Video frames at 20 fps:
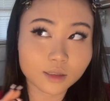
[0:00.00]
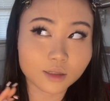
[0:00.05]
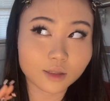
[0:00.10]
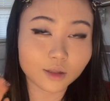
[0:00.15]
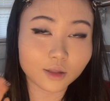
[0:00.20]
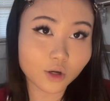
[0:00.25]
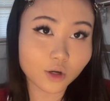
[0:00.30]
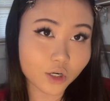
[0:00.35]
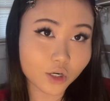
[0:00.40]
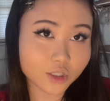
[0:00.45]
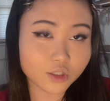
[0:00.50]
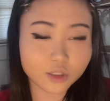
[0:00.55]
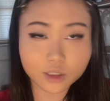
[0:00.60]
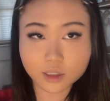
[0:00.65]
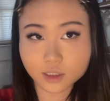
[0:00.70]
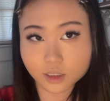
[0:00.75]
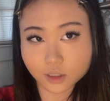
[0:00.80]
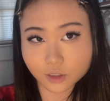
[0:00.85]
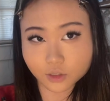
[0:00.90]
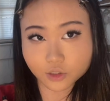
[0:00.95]
large and
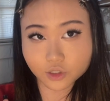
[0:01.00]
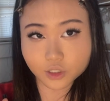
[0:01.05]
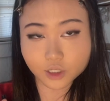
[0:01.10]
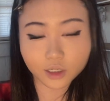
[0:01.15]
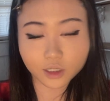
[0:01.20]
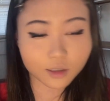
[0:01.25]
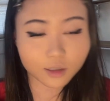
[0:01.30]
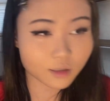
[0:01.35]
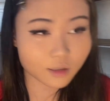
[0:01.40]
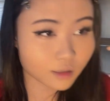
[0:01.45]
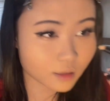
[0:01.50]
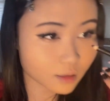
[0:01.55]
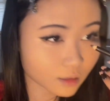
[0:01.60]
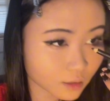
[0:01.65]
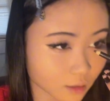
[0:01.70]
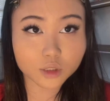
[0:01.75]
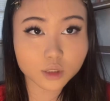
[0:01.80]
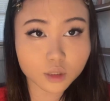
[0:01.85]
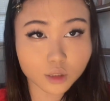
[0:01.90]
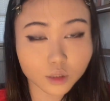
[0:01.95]
sultry. I'm
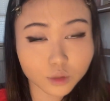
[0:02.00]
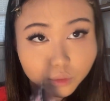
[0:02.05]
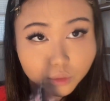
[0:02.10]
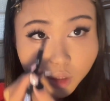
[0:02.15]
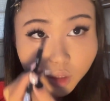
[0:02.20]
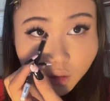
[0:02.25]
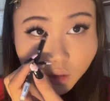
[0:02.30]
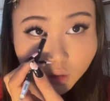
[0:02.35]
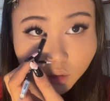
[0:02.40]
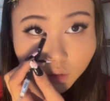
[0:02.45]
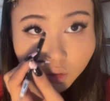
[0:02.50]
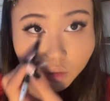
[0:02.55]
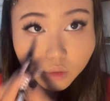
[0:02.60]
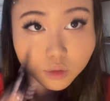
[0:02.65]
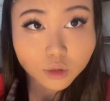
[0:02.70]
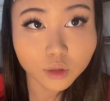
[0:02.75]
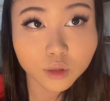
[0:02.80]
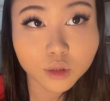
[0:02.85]
just gonna do like a little